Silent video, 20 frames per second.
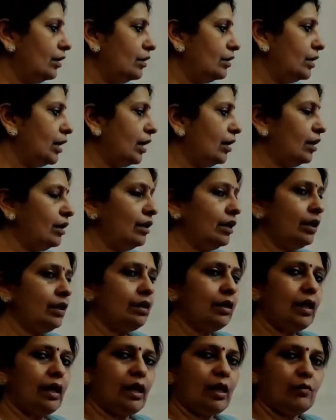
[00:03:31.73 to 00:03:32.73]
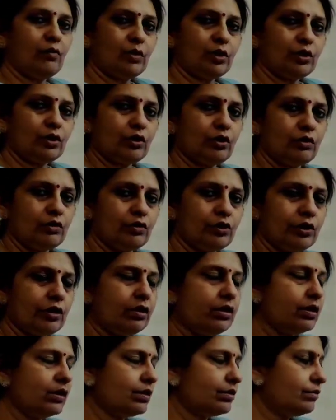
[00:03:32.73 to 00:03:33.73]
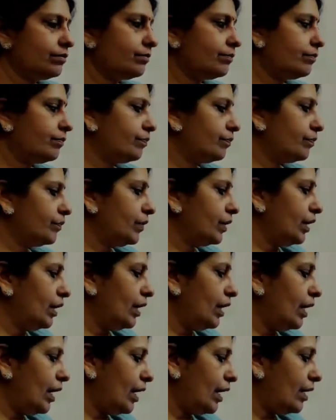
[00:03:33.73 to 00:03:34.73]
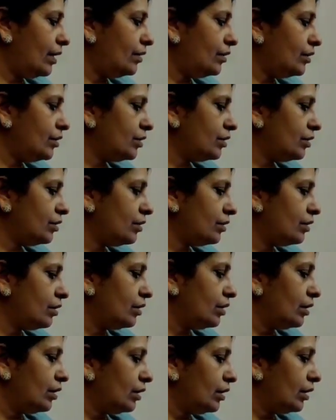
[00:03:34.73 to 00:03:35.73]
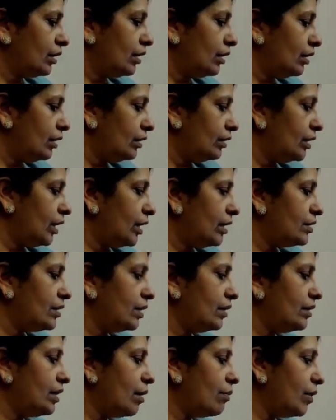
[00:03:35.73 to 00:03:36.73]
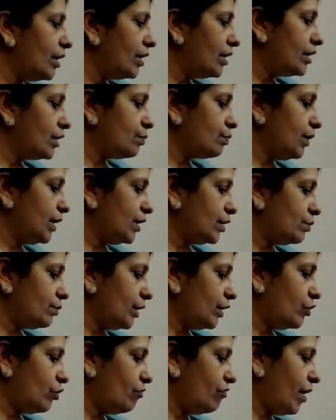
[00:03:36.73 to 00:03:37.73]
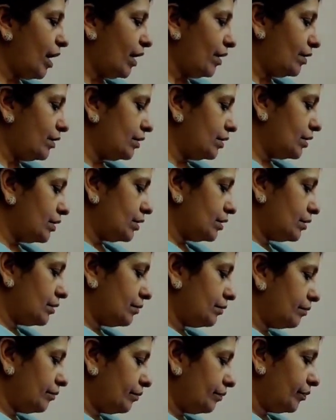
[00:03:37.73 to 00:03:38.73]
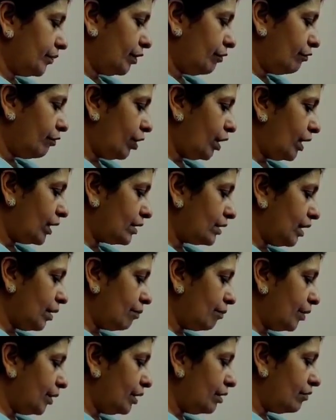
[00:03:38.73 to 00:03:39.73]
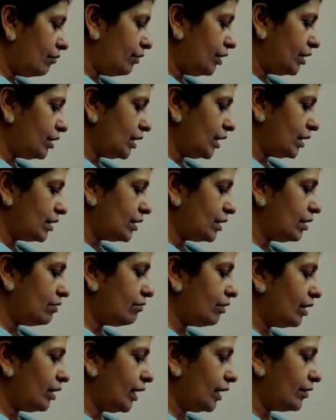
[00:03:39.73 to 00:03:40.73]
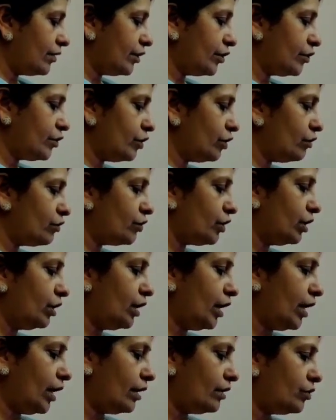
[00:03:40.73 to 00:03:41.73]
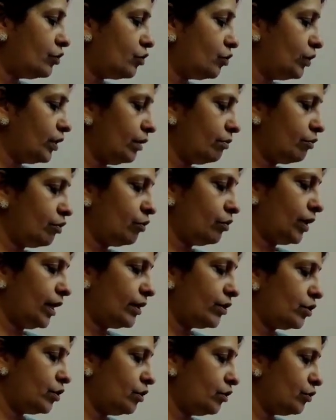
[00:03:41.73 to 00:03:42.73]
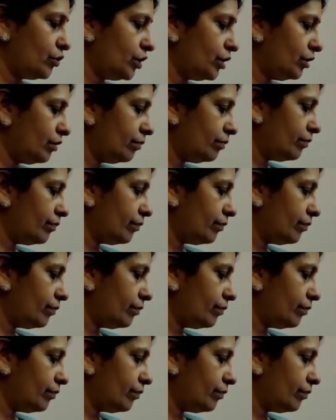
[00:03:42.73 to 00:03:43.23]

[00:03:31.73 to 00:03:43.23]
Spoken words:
taken in aqueous solutions, and there is a double displacement of ions. For example, we take silver nitrate solution and sodium chloride solution.